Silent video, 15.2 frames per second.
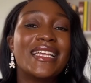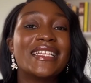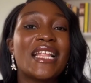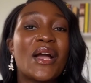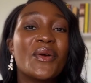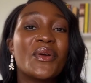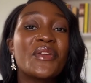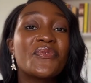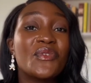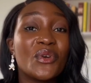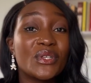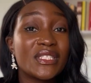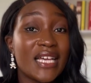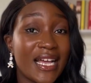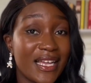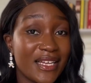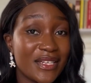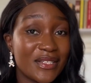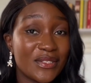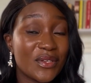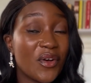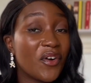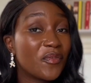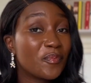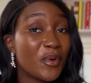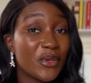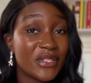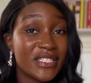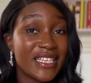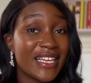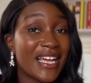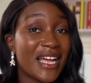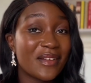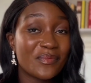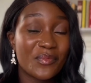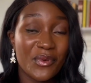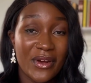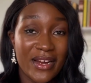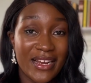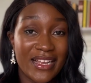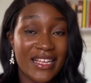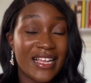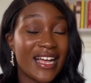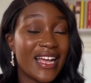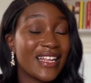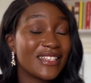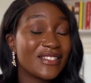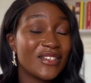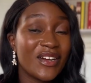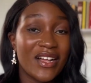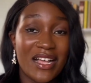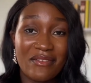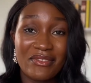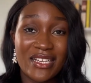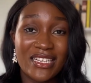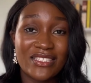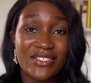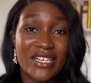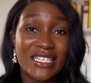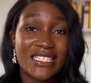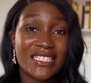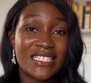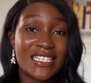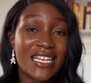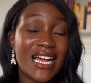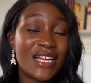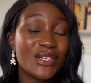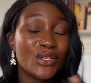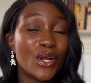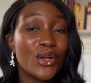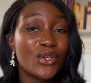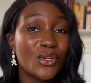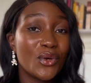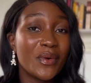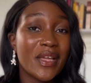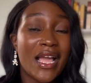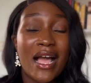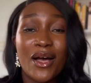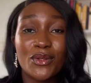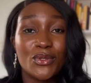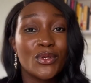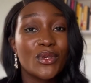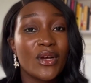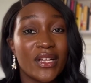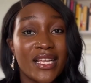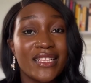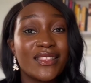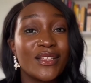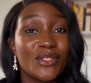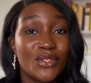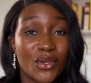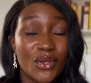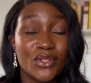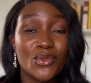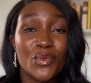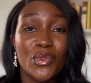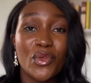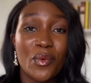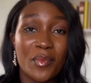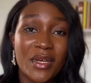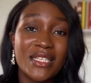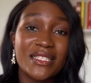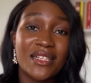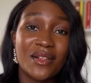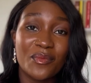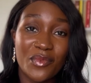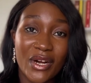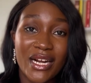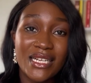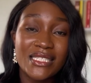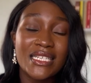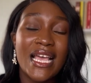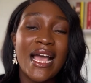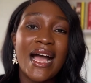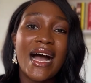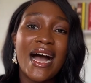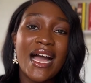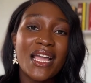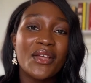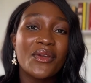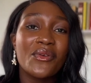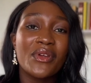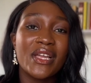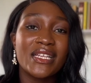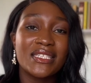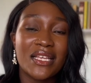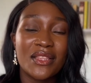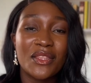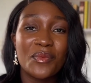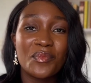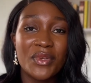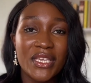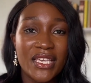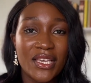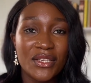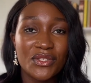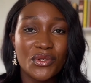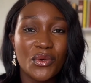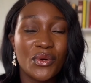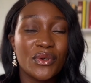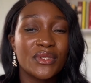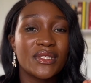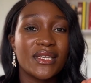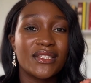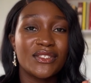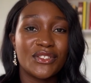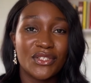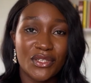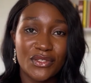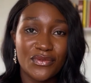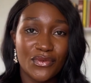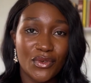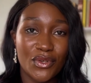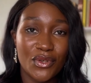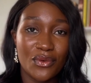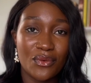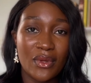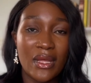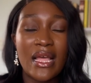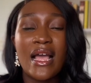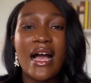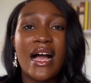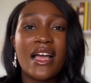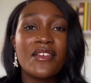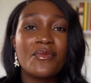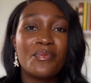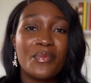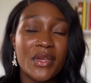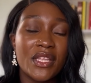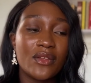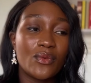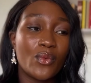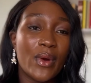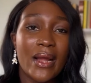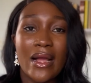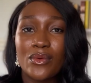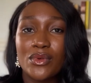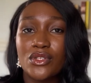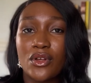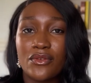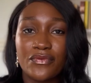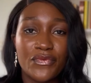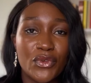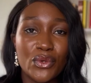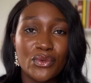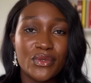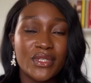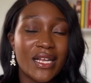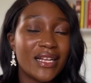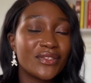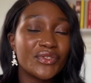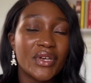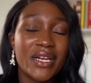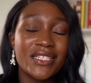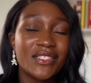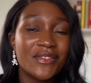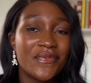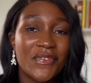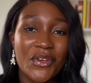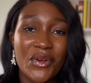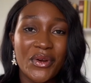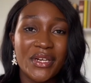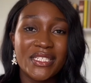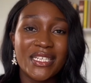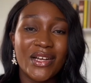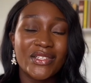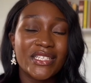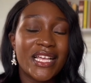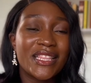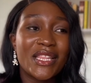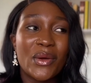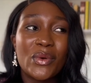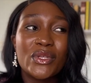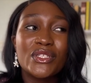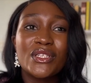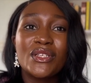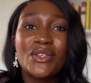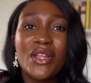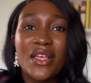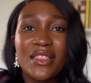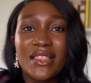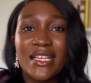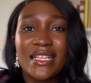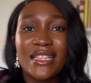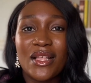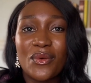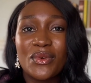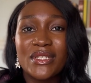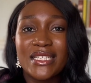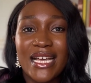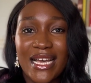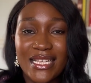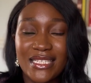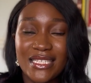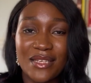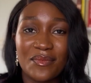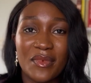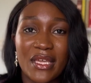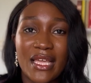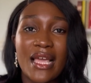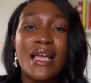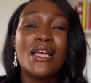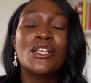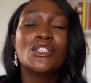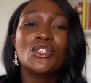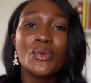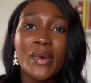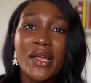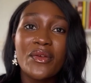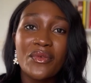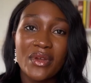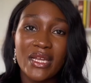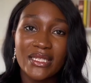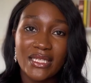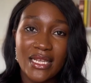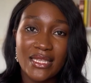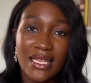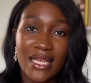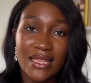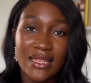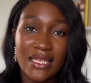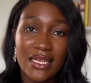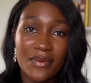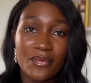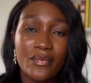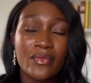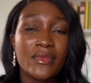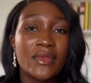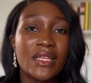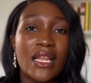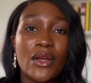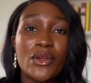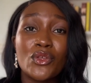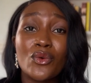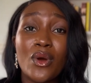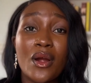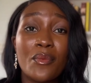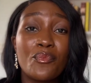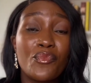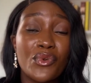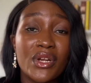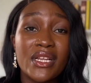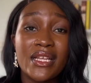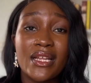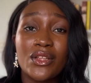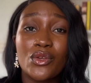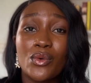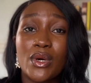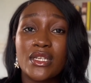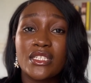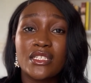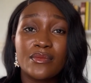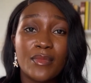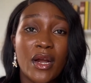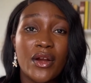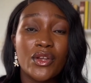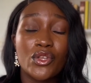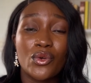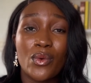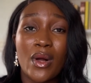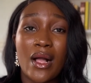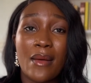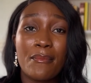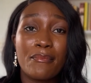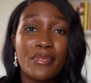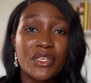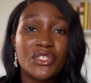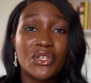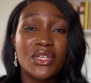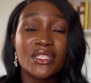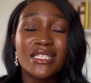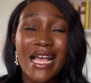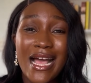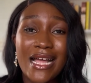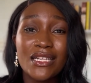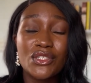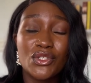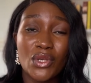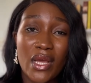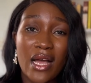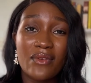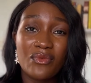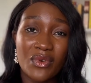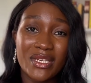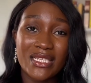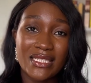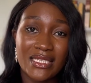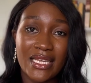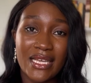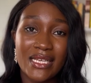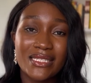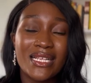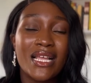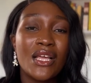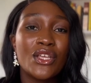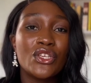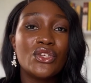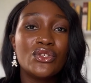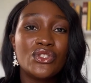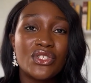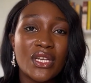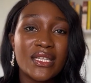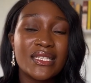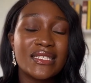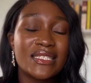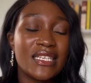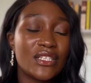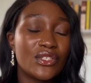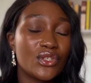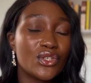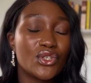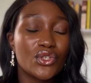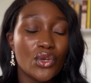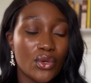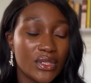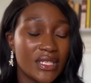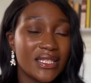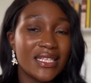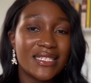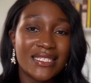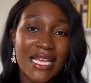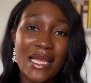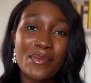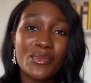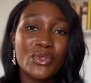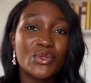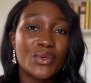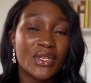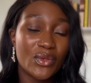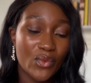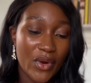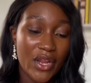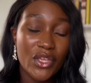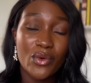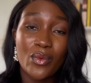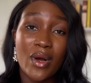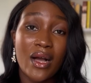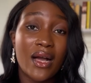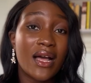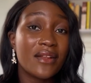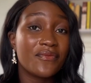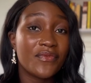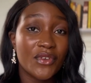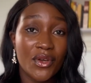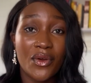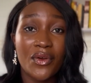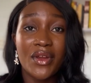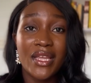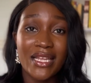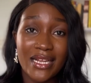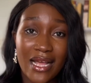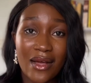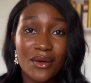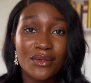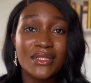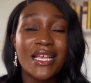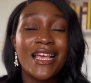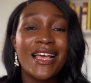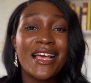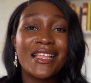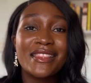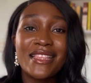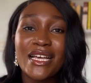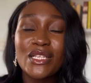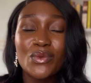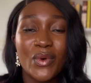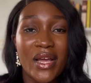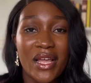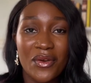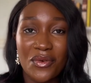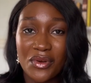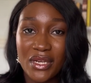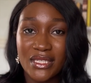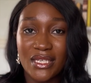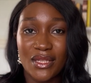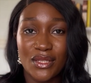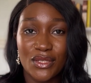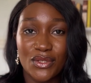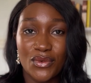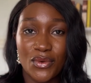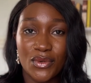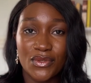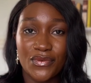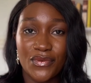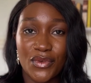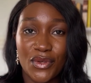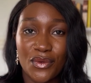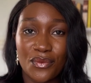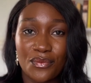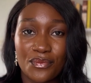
Now, if you're tired of posting and praying and not having a strategy and not knowing how to connect the dots with your personal brand, I created the BGS course just for you. I've been where I was confused and trying to figure it out, and there was nothing that was guiding me. So I created that thing. Now you are brilliant, you are smart, you are ambitious, and you have what it takes. You just need to shorten the time between where you are and figuring it out. And that's why I created this course for you.